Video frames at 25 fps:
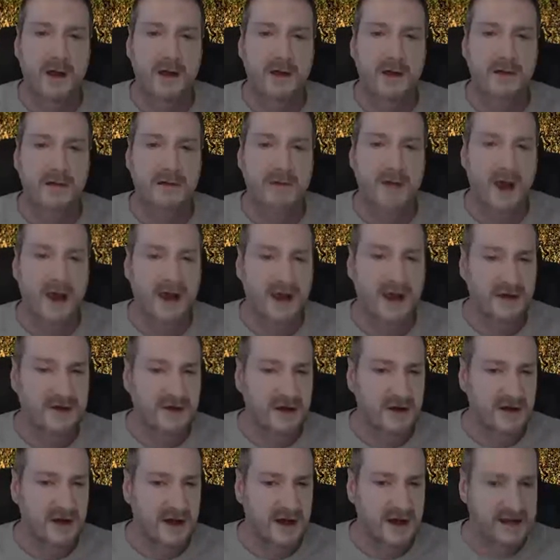Uh,
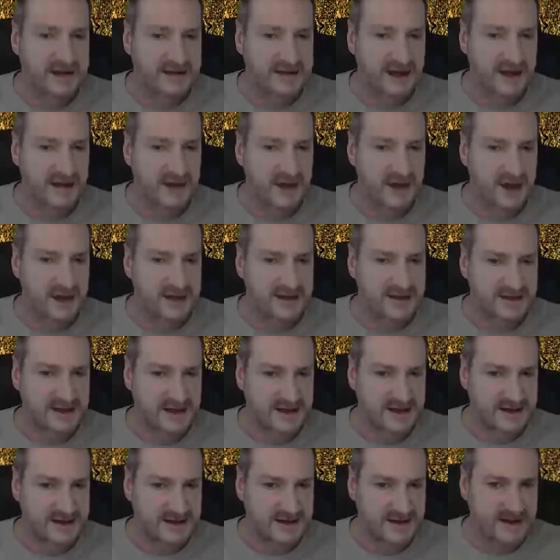again though, like I said guys,
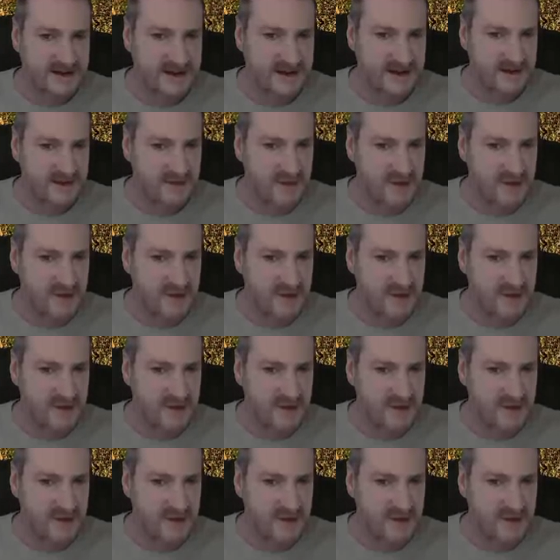this the,